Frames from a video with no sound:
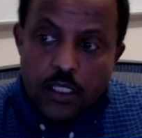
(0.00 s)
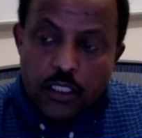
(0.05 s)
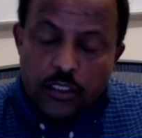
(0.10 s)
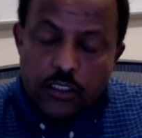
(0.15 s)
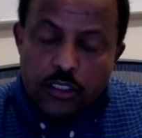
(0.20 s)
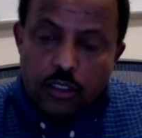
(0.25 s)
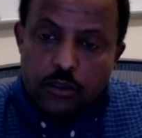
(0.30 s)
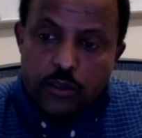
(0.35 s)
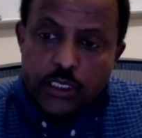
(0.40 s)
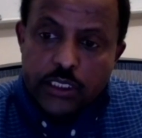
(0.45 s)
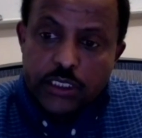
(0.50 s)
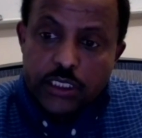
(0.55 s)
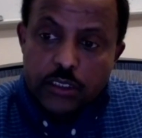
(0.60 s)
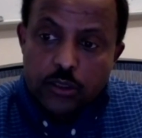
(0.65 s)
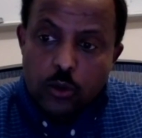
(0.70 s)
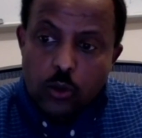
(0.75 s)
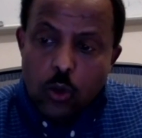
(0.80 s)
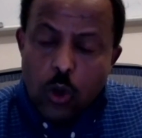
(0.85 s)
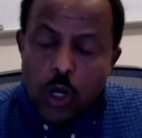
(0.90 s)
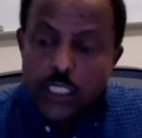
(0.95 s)
So research
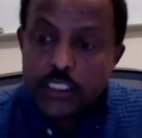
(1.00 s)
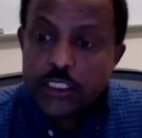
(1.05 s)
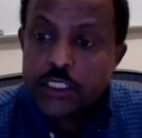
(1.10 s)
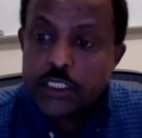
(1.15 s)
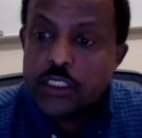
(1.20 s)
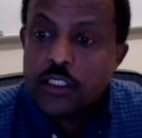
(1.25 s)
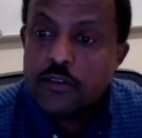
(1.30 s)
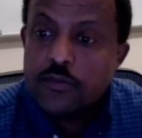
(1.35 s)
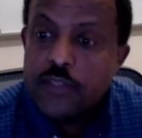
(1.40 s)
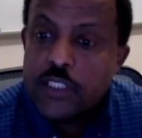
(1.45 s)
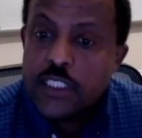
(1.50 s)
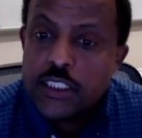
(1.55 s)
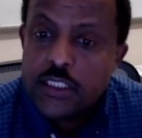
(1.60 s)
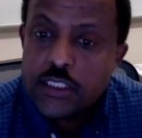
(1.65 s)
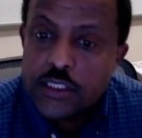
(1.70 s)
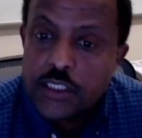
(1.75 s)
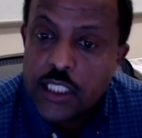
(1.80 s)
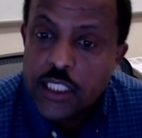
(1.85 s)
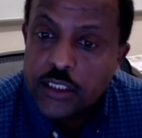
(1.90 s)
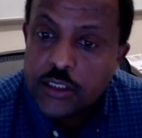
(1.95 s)
question of this
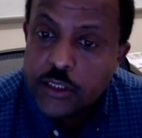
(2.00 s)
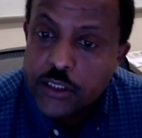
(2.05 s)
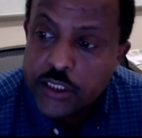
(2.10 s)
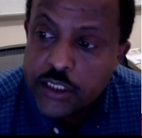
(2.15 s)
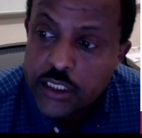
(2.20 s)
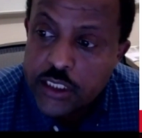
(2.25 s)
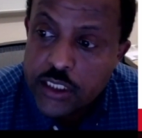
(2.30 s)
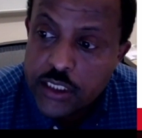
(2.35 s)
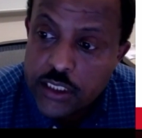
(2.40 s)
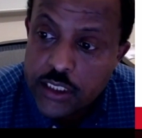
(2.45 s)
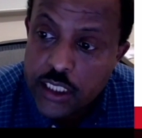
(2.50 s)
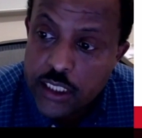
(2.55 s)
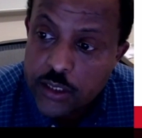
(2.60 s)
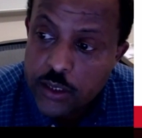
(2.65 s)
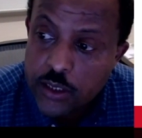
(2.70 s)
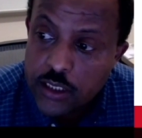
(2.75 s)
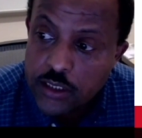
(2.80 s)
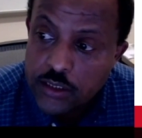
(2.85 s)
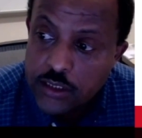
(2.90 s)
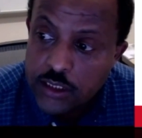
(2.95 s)
uh, triggered
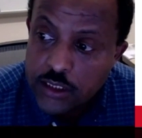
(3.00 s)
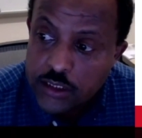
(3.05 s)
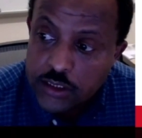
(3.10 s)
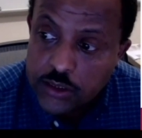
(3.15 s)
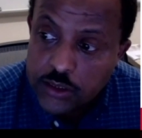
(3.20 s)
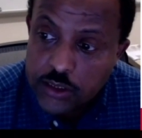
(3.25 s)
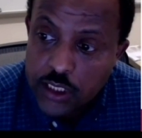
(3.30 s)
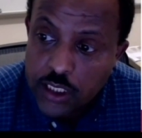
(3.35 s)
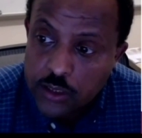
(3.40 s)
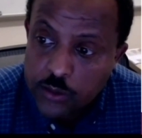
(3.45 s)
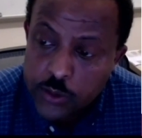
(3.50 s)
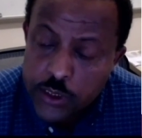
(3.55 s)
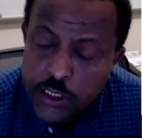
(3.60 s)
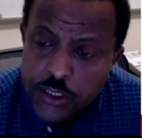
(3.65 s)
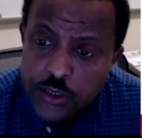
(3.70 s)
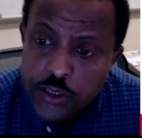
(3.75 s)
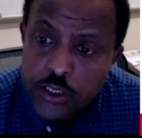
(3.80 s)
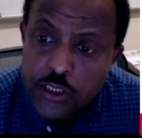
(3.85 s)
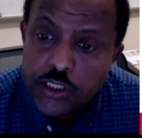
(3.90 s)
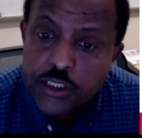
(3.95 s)
uh, this uh,
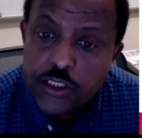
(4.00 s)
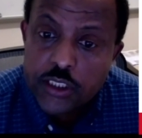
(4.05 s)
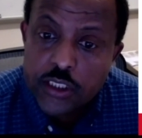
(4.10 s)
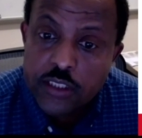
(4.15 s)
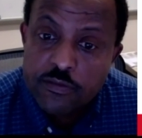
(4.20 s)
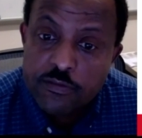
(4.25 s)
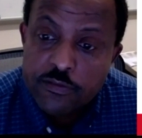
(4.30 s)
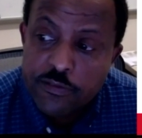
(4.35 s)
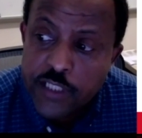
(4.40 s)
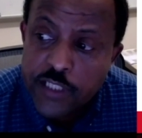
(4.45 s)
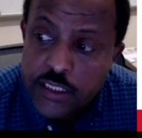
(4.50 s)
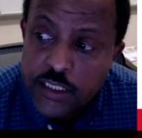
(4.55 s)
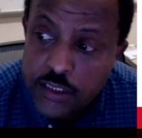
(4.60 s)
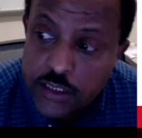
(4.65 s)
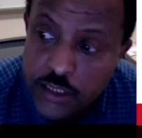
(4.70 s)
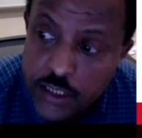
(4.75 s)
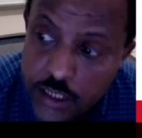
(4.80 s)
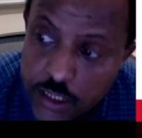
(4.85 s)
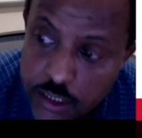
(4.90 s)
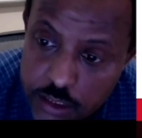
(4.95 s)
research to
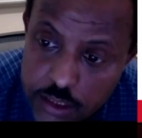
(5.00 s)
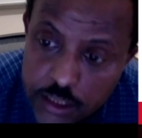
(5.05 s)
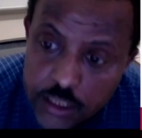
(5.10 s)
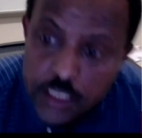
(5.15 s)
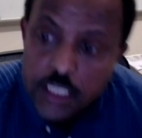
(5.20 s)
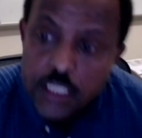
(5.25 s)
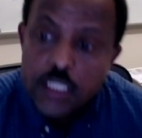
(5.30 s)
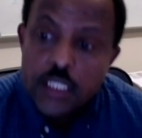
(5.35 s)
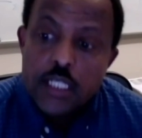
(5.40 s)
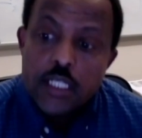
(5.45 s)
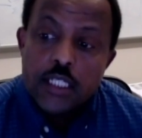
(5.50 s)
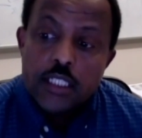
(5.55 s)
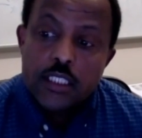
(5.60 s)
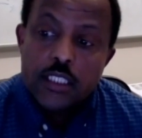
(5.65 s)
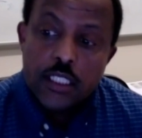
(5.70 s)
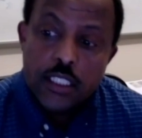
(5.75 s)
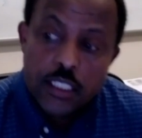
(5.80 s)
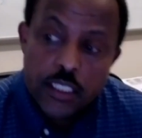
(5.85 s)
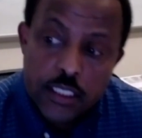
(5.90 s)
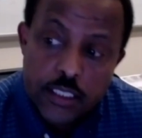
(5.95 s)
investigate
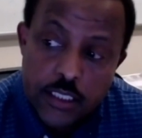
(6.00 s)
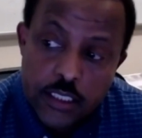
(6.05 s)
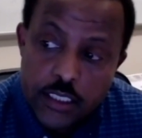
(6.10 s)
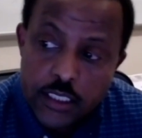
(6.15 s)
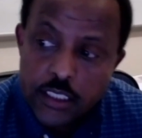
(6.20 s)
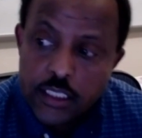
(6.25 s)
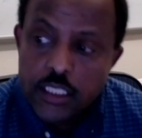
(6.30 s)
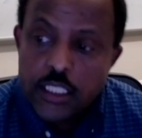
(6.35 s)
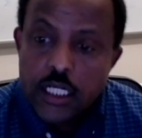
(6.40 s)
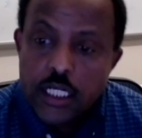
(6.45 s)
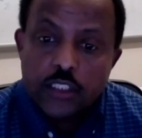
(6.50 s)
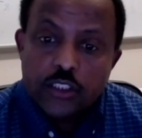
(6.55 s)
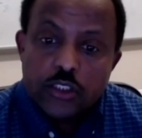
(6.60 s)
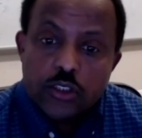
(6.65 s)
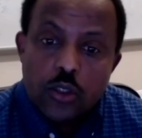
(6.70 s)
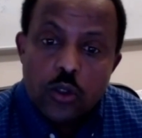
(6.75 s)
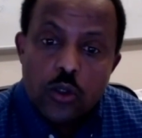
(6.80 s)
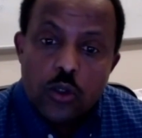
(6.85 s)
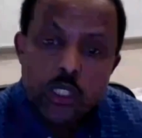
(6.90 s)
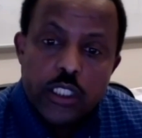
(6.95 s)
uh, the uh,
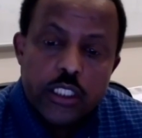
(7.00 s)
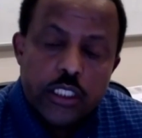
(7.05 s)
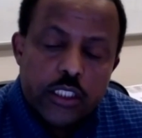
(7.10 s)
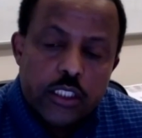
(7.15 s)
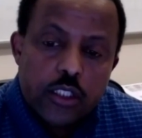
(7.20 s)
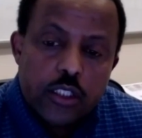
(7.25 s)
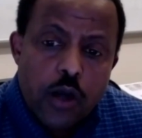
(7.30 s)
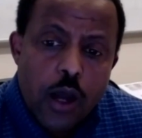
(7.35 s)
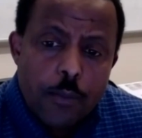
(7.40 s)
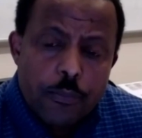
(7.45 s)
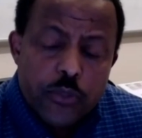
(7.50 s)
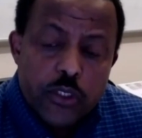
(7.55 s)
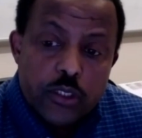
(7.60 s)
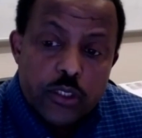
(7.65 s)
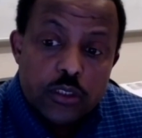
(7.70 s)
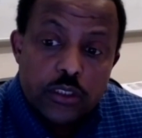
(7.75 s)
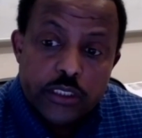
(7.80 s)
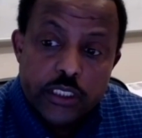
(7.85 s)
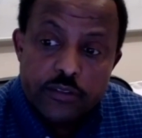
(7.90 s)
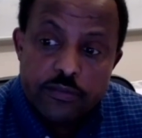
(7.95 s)
soil and crop
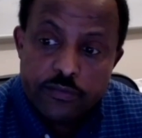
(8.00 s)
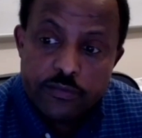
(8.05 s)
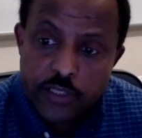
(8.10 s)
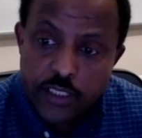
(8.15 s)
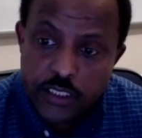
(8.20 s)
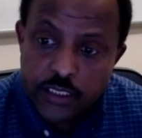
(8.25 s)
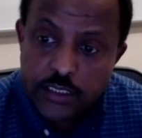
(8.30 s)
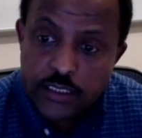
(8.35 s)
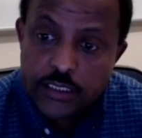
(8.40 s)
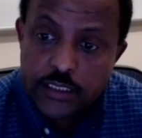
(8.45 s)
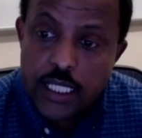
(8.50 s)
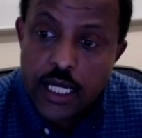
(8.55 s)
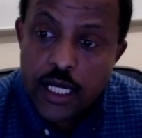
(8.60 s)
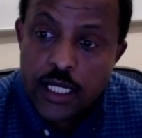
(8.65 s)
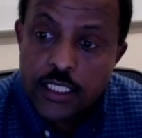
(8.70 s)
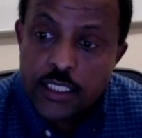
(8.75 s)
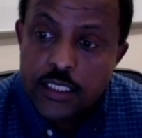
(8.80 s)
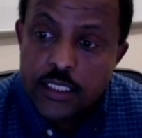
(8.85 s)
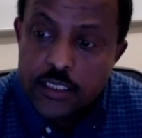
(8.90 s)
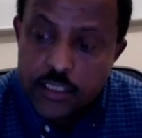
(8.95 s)
yield effects
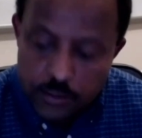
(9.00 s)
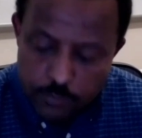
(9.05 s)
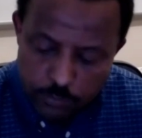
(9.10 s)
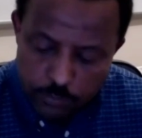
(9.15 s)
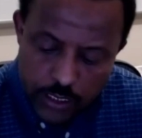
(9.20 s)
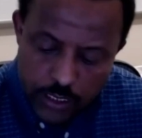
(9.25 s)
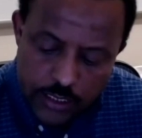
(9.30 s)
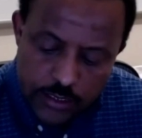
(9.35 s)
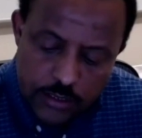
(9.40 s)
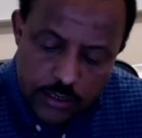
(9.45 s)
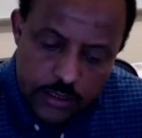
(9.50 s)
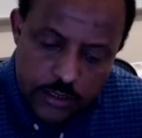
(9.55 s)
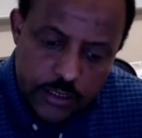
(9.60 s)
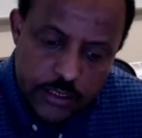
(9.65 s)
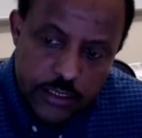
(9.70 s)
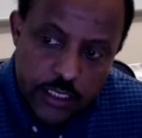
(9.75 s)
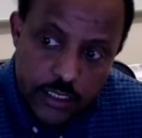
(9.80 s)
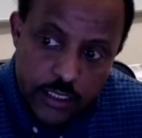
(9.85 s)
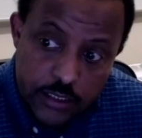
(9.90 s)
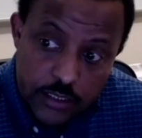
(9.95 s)
under the planter
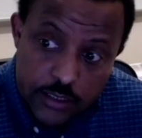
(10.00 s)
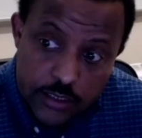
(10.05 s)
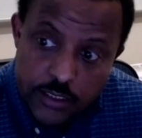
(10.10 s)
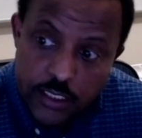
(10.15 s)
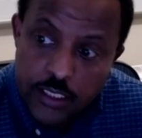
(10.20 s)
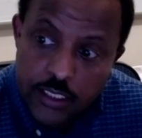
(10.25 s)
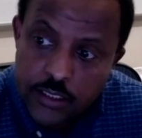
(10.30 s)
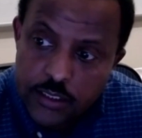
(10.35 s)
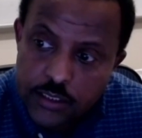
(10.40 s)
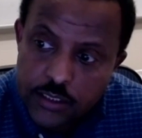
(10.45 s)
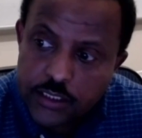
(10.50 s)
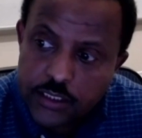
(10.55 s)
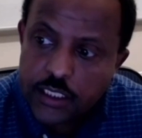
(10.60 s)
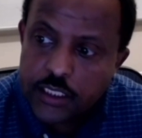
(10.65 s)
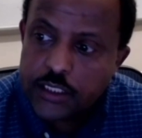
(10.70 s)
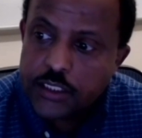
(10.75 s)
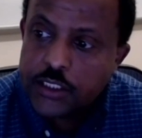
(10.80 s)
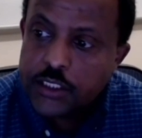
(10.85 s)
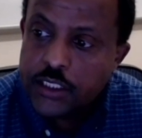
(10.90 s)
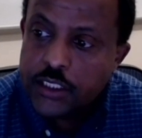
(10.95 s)
sec center
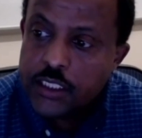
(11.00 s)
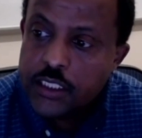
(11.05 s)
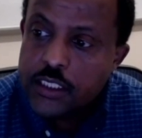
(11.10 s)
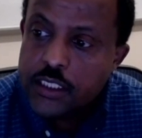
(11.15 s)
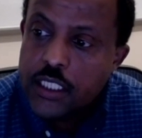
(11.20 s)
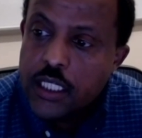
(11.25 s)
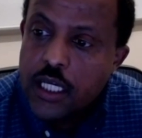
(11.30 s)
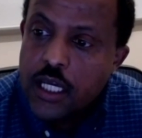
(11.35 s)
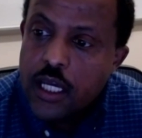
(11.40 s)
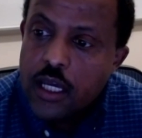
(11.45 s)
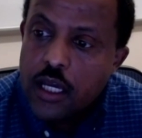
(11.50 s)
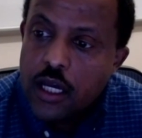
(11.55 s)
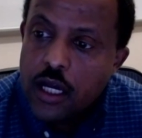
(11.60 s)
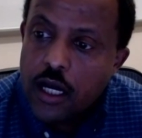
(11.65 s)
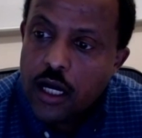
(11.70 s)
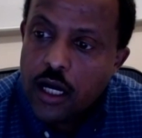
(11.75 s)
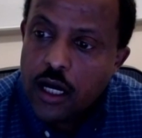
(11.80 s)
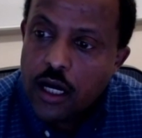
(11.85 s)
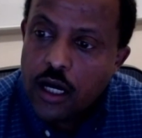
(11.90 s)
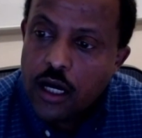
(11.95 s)
section,
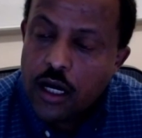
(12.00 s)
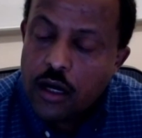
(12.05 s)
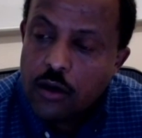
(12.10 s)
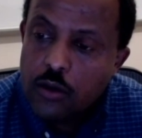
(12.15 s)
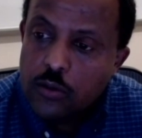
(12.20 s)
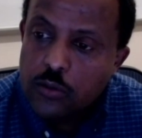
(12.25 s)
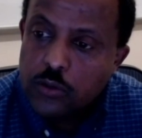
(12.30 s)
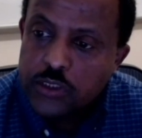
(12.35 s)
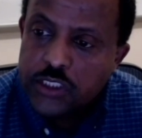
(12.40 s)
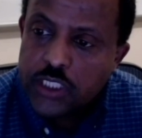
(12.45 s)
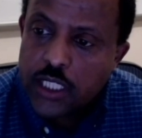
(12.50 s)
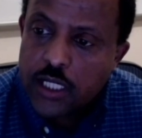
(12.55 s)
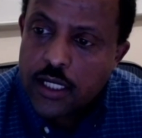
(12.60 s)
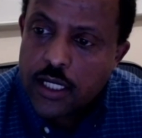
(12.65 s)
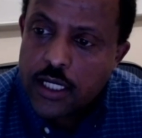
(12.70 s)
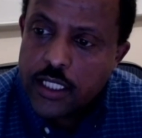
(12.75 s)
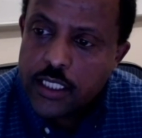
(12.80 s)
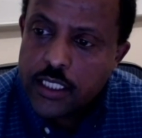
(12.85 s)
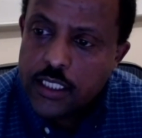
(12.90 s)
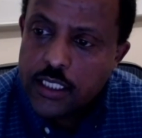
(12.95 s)
uh, which are
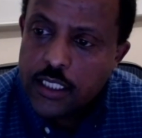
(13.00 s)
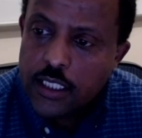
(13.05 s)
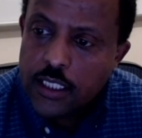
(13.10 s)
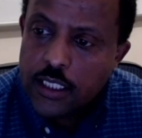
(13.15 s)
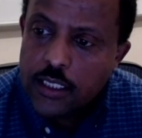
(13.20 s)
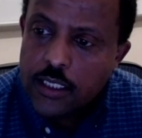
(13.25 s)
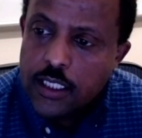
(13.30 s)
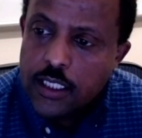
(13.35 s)
like uh,